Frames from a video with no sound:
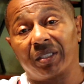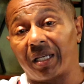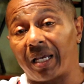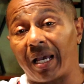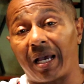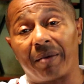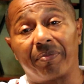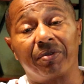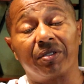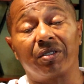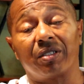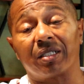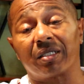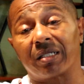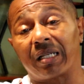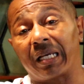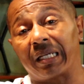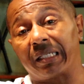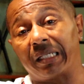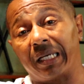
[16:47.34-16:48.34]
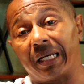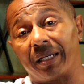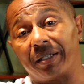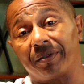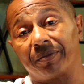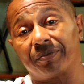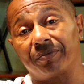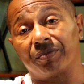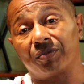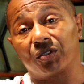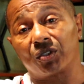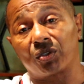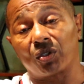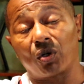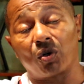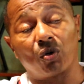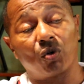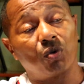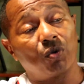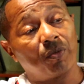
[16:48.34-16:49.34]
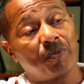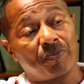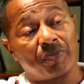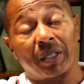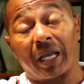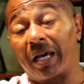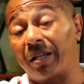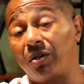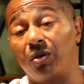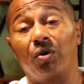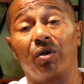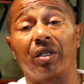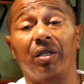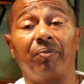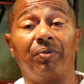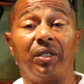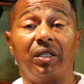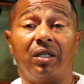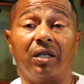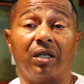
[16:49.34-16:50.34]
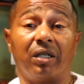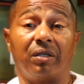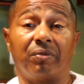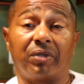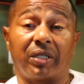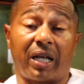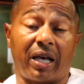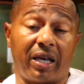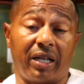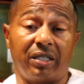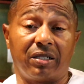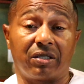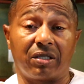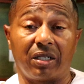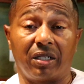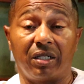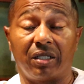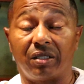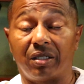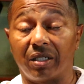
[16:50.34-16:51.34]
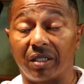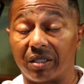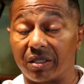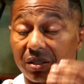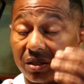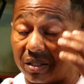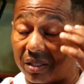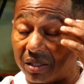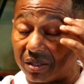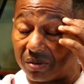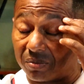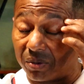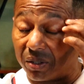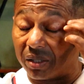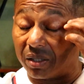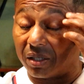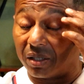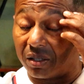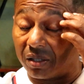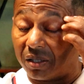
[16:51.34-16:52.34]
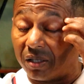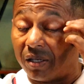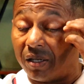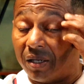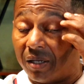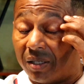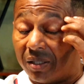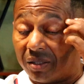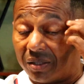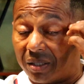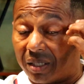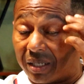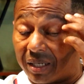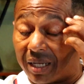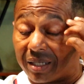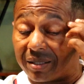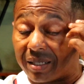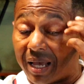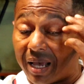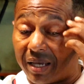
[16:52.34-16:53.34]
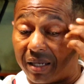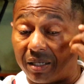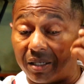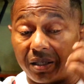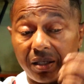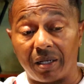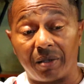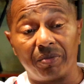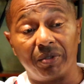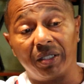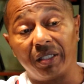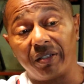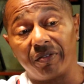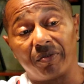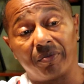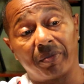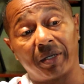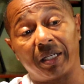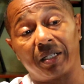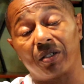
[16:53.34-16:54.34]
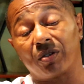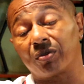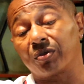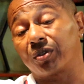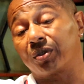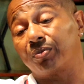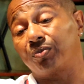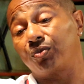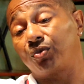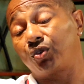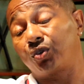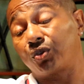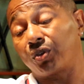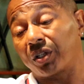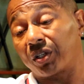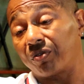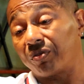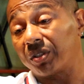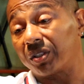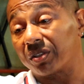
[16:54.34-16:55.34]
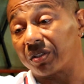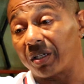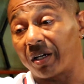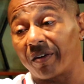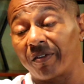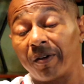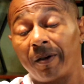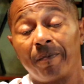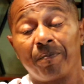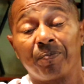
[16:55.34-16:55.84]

Happen just like that. So I know it can be done, but I hadn't seen it done since. But uh, yeah, that's how I ended up leaving, man, on some trickery stuff.